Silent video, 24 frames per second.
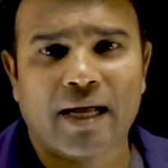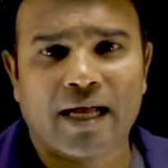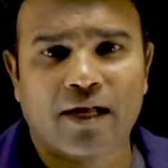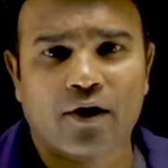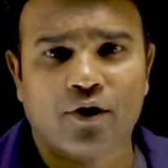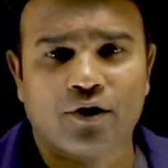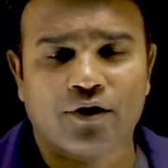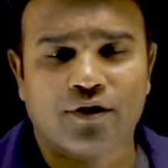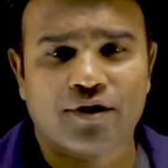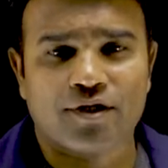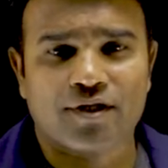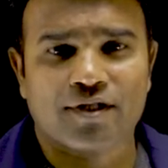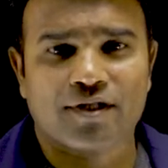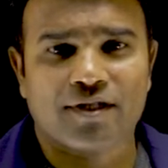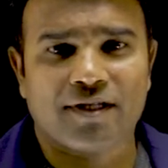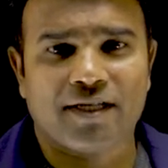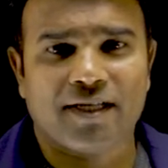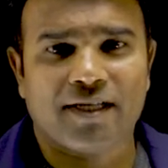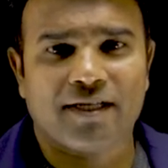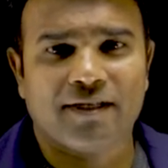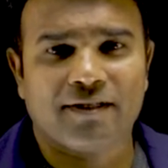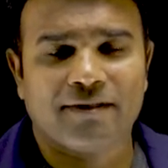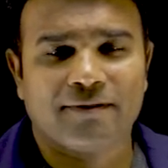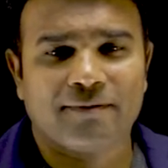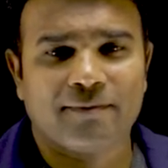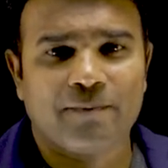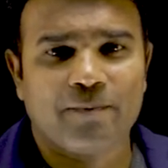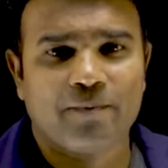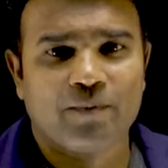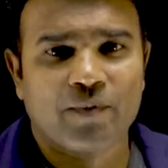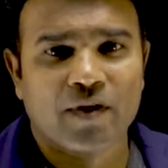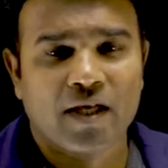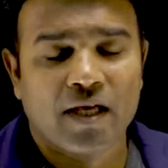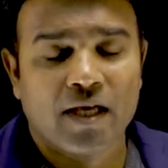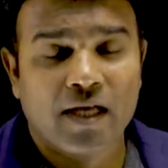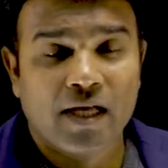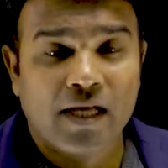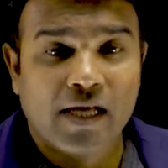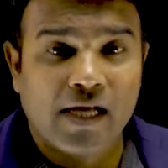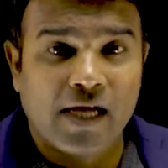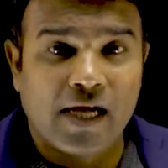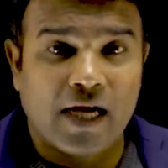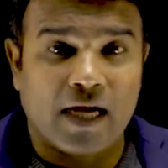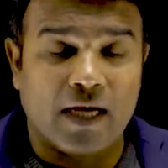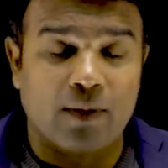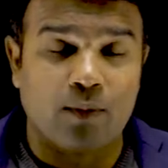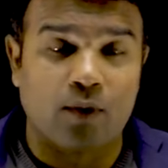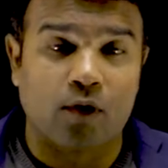back on the screen.
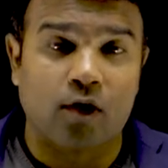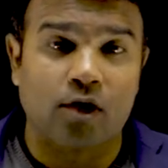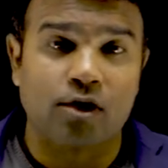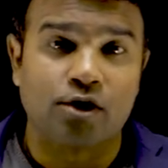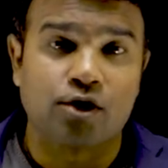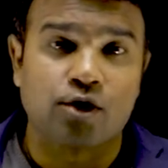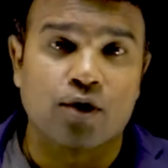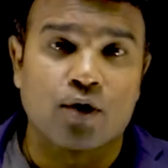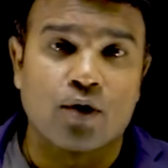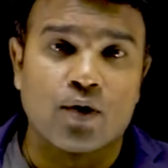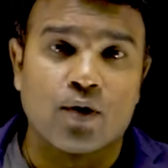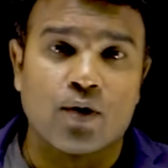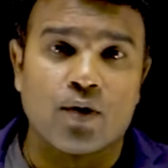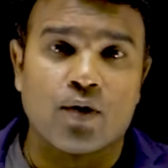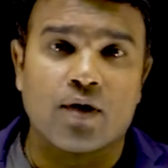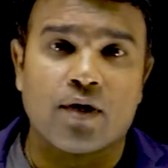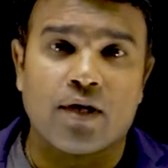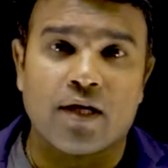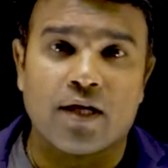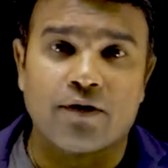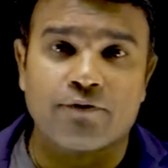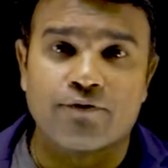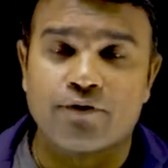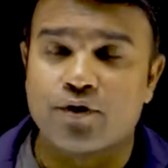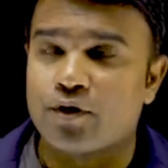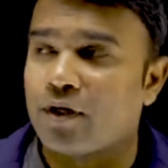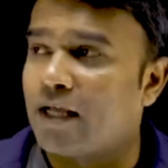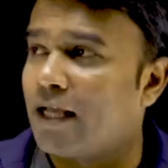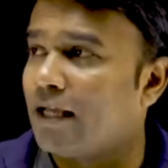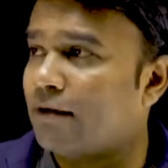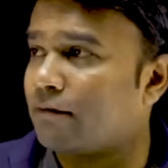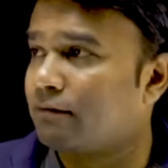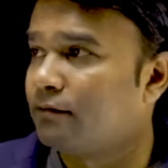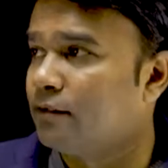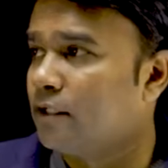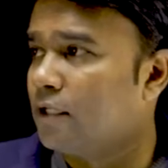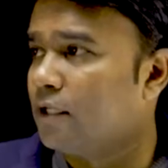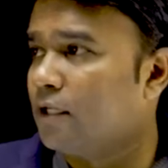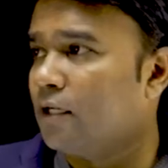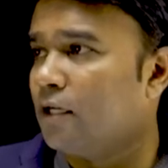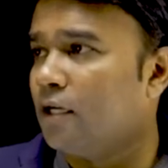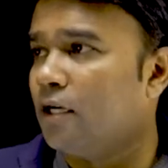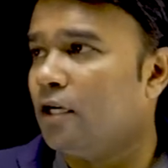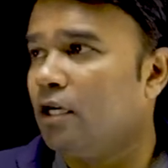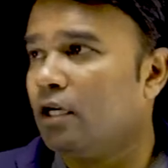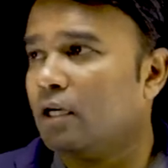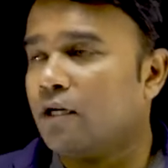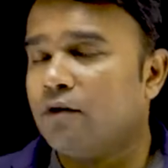I would also love to have
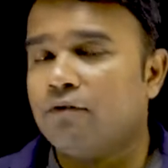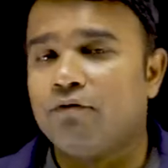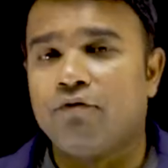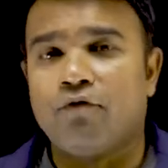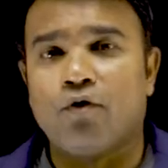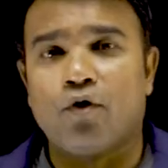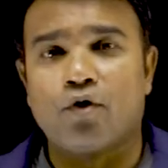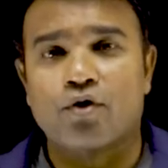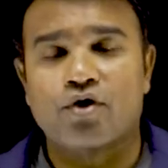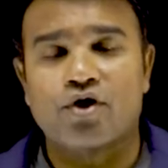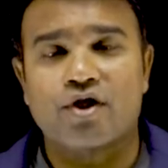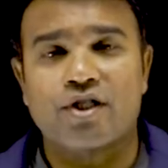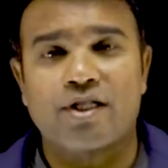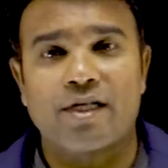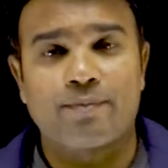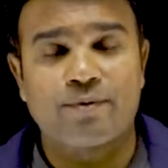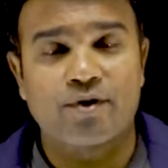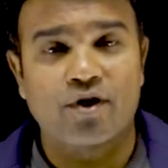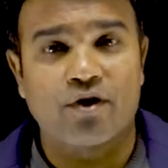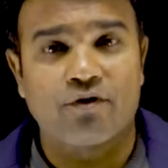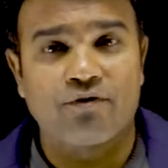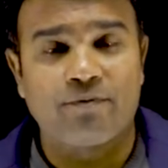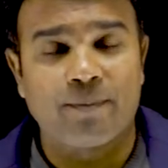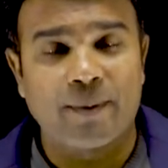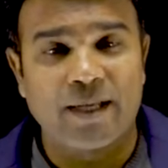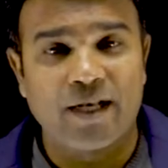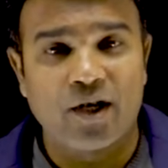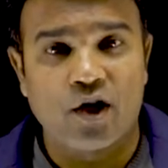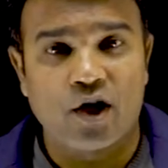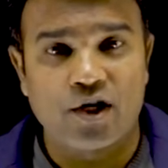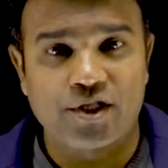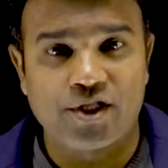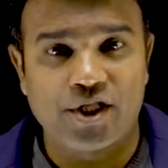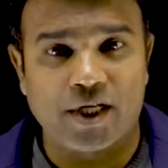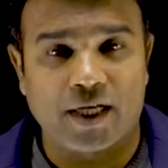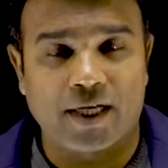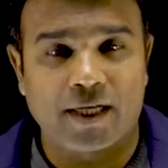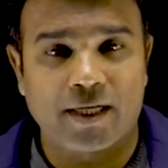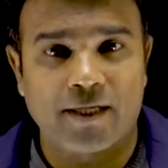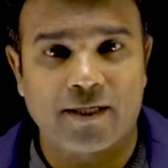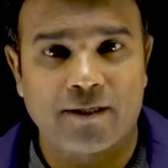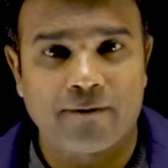the four steps of my logic.